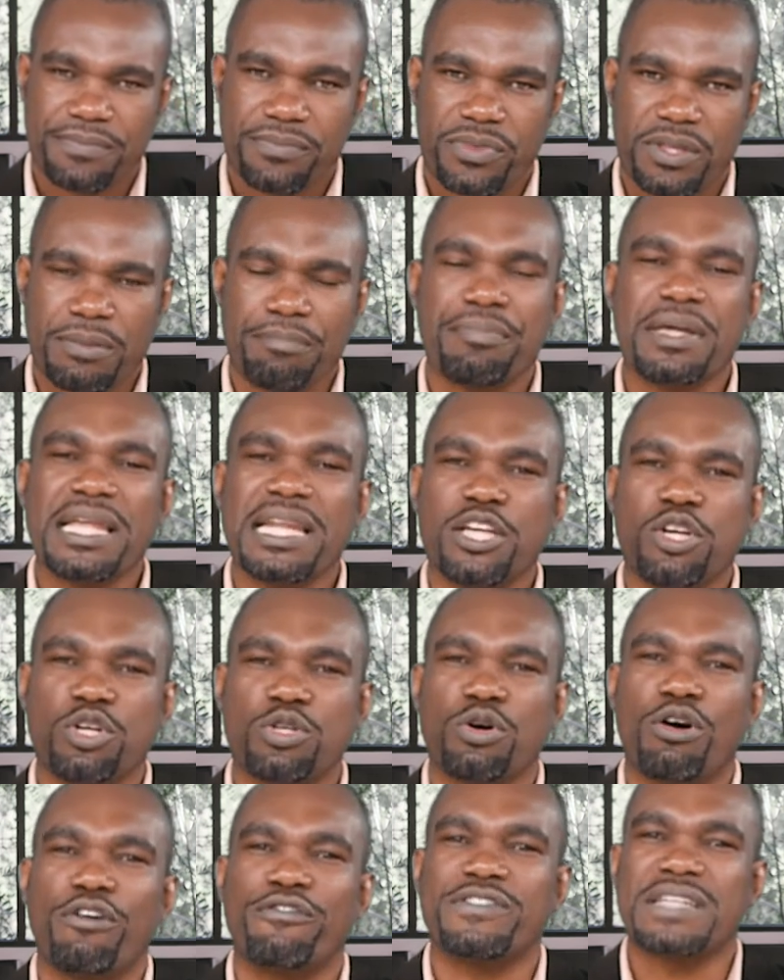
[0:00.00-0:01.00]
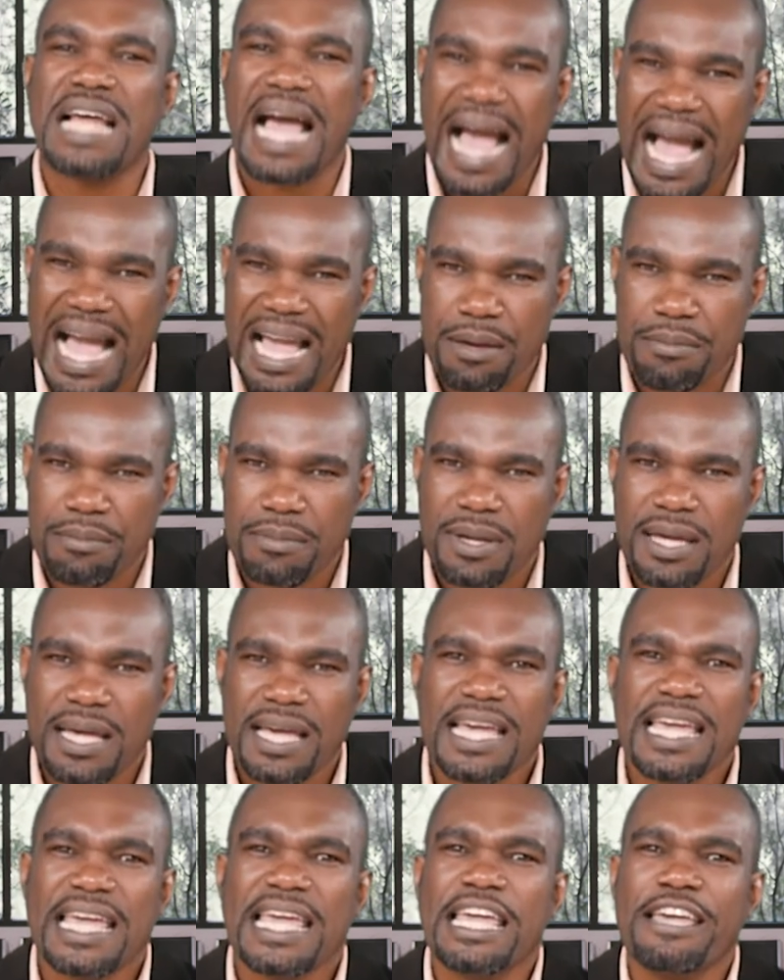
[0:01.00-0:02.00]
The period of time
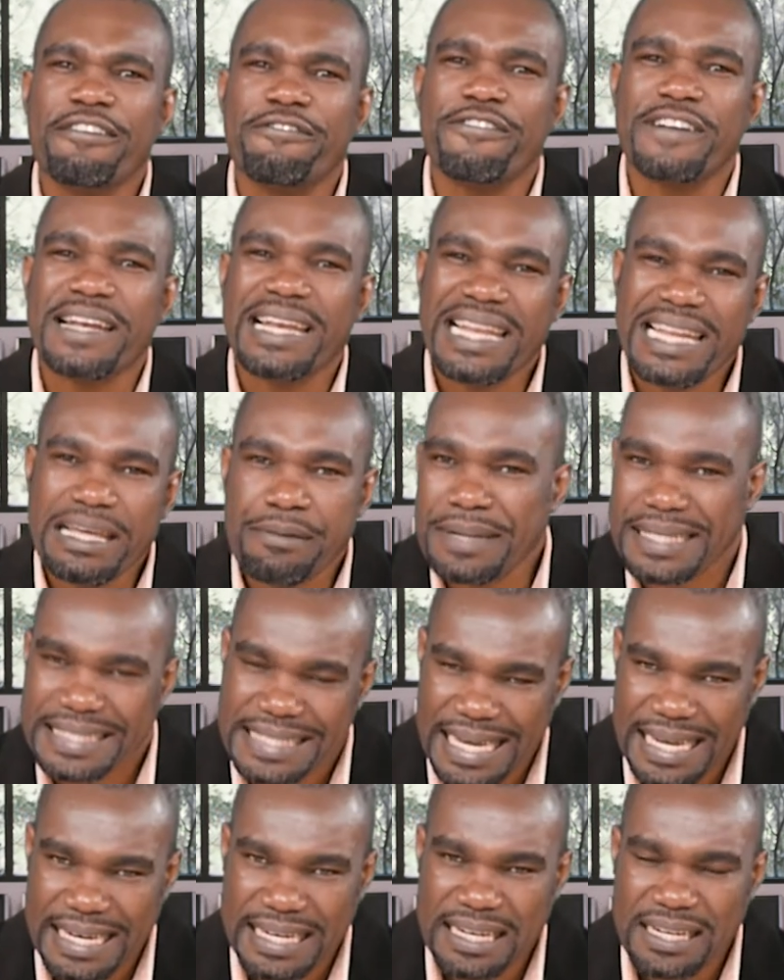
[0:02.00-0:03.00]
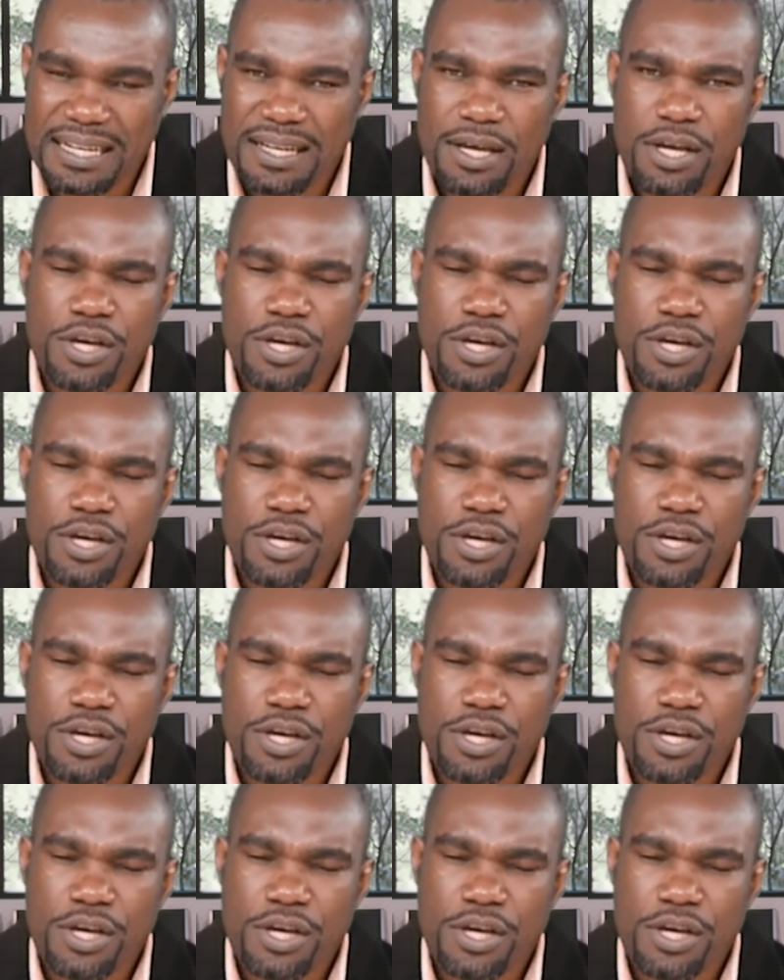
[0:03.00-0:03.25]
if limited.